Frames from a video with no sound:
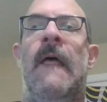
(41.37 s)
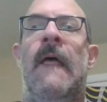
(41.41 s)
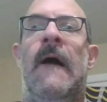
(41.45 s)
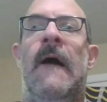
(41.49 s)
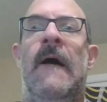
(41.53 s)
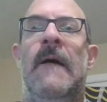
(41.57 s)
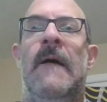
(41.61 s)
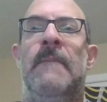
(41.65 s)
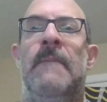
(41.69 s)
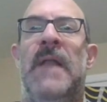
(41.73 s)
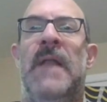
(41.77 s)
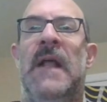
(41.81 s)

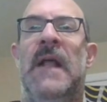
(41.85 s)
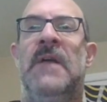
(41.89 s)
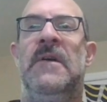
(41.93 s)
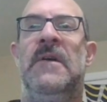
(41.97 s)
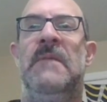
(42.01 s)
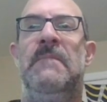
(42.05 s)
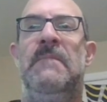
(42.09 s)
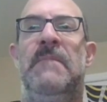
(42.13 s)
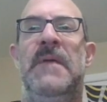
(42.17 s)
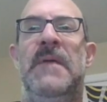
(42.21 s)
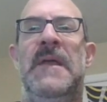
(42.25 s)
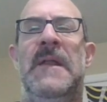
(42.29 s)
But I
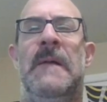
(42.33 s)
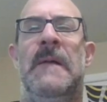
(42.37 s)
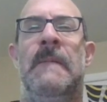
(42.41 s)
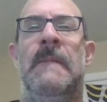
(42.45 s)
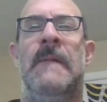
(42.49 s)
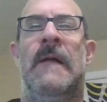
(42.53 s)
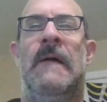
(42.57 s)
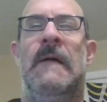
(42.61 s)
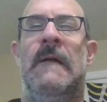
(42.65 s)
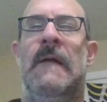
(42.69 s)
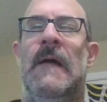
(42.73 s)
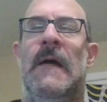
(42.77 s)
couldn't beat him,
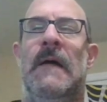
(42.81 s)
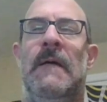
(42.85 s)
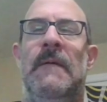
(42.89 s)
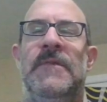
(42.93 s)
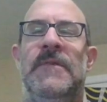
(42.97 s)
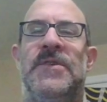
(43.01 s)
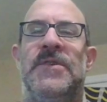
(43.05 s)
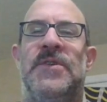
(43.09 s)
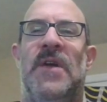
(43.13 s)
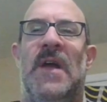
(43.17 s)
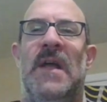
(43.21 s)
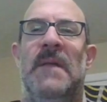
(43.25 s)
and I
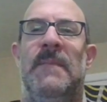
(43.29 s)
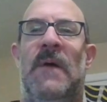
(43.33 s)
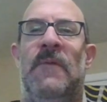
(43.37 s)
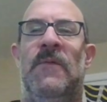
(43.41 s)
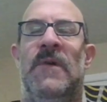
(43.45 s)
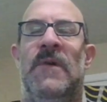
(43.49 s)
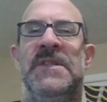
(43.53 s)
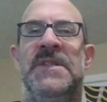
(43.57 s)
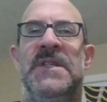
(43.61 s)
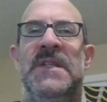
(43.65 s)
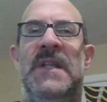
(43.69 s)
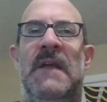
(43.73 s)
was trying
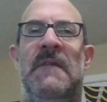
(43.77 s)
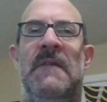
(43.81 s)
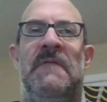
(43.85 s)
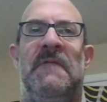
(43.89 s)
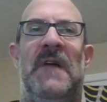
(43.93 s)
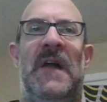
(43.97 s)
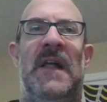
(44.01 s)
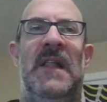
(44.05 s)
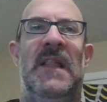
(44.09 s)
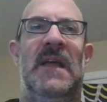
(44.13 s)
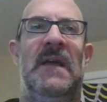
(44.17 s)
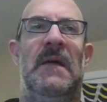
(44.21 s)
about once a day, and
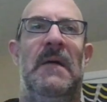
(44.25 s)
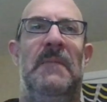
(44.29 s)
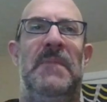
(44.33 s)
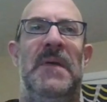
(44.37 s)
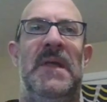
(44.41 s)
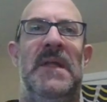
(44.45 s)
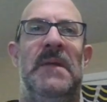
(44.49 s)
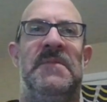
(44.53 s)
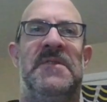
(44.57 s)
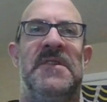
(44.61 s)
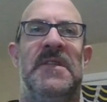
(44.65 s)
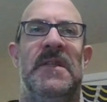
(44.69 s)
finally I
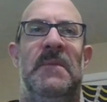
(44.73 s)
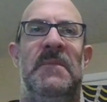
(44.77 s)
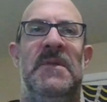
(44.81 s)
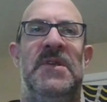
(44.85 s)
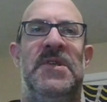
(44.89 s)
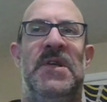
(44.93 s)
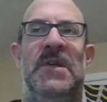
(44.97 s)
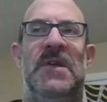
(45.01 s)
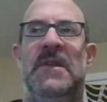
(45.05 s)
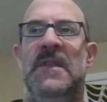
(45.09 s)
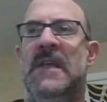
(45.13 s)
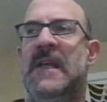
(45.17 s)
beat him. So let me
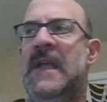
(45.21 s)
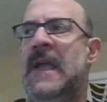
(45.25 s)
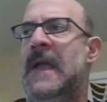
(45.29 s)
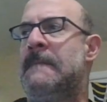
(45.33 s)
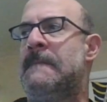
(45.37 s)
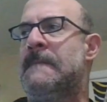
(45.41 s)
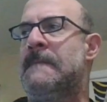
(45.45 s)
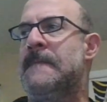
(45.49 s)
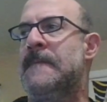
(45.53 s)
show you the game.